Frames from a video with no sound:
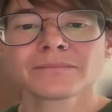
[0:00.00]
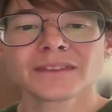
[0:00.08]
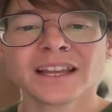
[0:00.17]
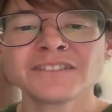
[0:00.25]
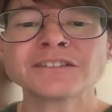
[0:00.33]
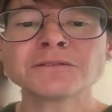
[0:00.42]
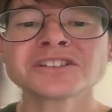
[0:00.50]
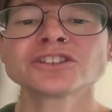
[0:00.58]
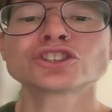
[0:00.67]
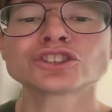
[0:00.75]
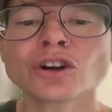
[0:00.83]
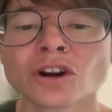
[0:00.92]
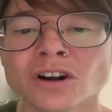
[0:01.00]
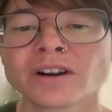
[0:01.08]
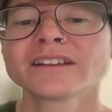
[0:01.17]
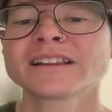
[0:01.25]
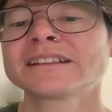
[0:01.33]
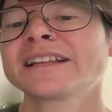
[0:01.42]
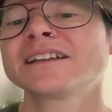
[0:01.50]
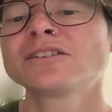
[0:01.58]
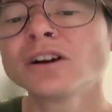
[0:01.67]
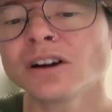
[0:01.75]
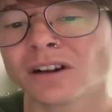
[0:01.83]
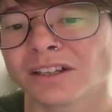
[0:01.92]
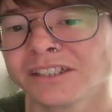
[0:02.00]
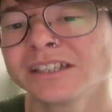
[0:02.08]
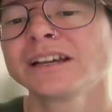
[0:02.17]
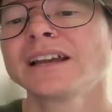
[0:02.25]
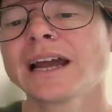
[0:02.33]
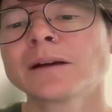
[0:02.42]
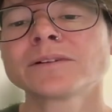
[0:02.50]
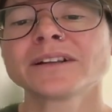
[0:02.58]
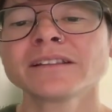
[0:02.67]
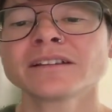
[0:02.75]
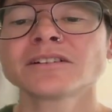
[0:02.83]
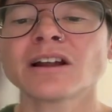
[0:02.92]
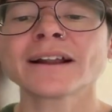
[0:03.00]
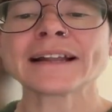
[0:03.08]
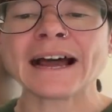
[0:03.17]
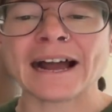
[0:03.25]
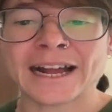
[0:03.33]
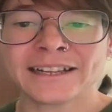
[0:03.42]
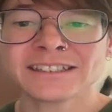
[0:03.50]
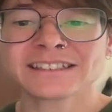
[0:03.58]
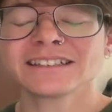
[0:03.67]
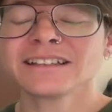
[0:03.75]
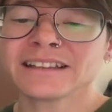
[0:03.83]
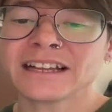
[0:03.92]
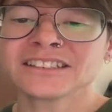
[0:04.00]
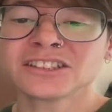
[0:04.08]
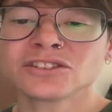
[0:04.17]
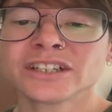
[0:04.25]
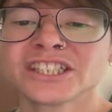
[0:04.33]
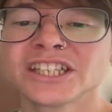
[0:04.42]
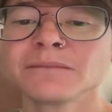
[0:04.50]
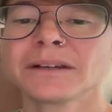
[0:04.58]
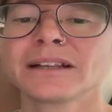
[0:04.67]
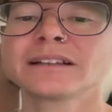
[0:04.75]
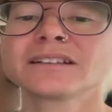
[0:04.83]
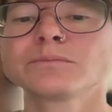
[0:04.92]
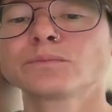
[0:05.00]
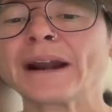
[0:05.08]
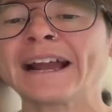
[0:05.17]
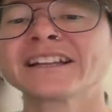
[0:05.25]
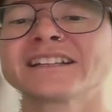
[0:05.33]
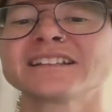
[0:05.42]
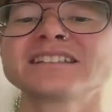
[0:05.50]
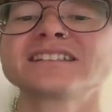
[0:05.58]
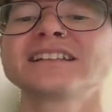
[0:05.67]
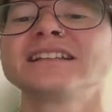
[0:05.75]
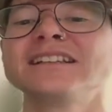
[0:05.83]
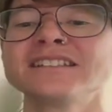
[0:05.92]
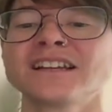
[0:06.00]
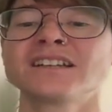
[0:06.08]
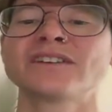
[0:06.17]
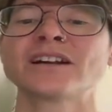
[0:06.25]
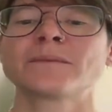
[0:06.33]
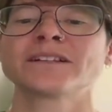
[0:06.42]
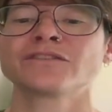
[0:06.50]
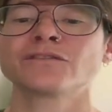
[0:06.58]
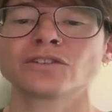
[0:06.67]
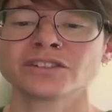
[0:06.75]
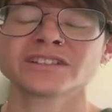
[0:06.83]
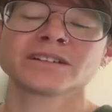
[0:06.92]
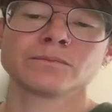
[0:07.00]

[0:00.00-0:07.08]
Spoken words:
If I wasn't sure that they could, I would either not ask in that situation, but practice in easier environments first some